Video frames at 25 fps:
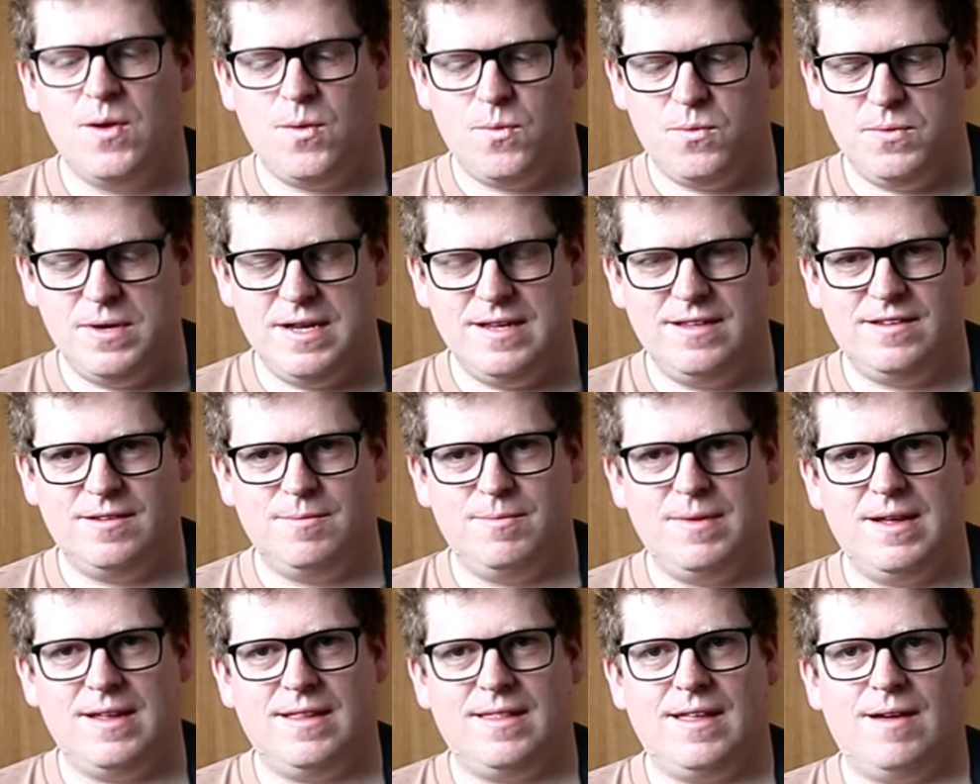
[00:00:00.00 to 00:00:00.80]
We need to
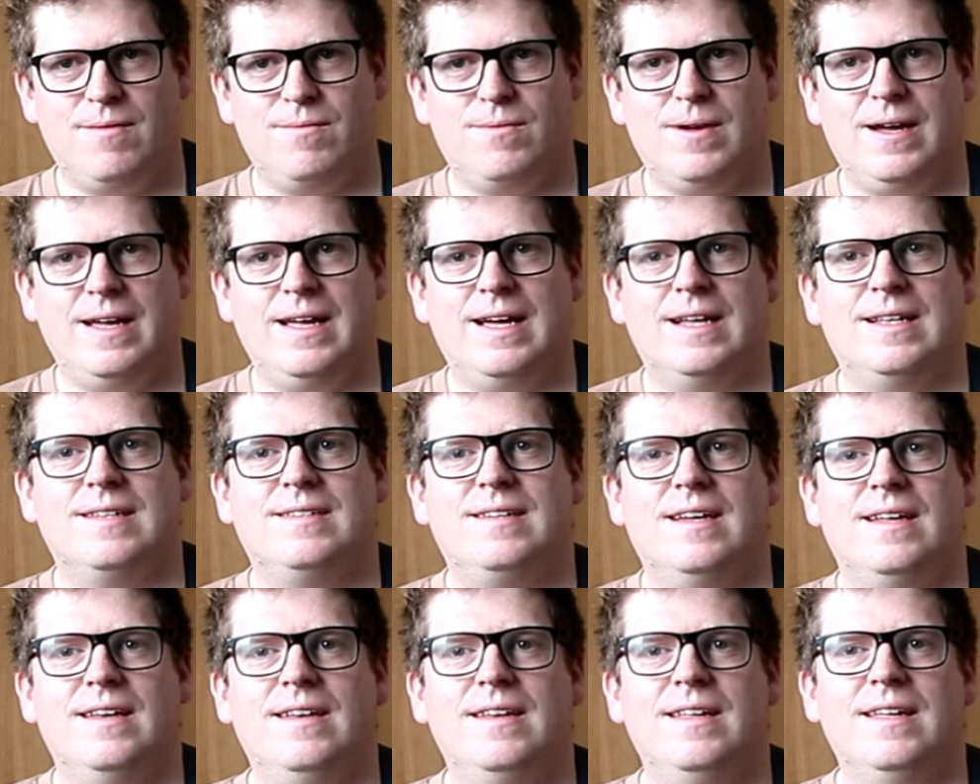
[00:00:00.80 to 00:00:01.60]
make that right hand
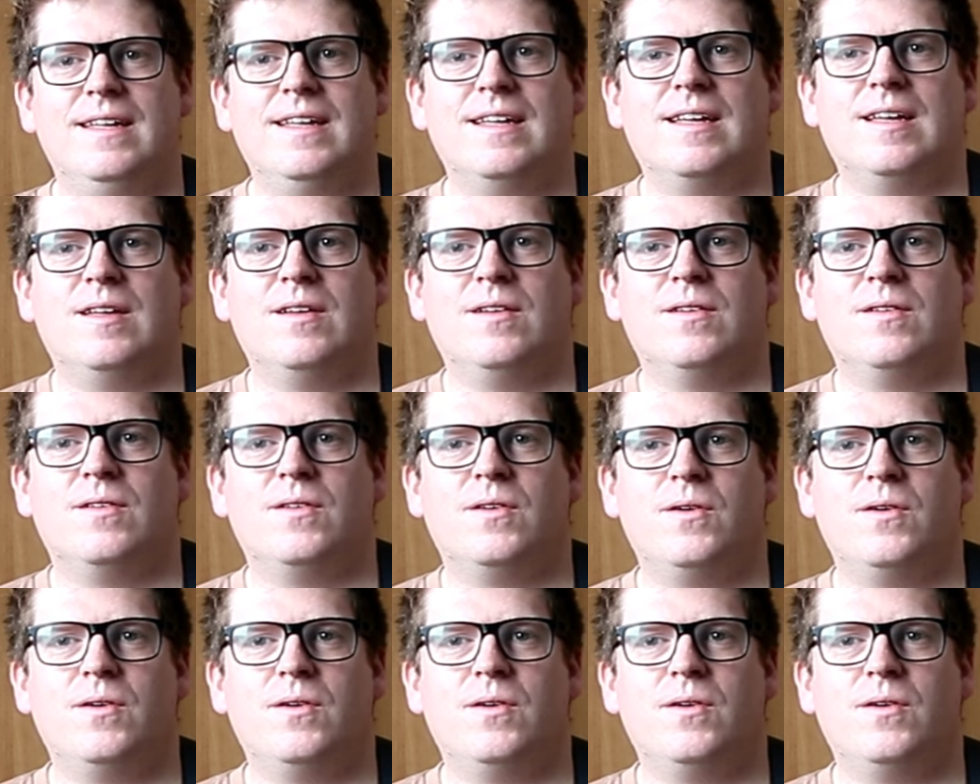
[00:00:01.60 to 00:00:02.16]
technique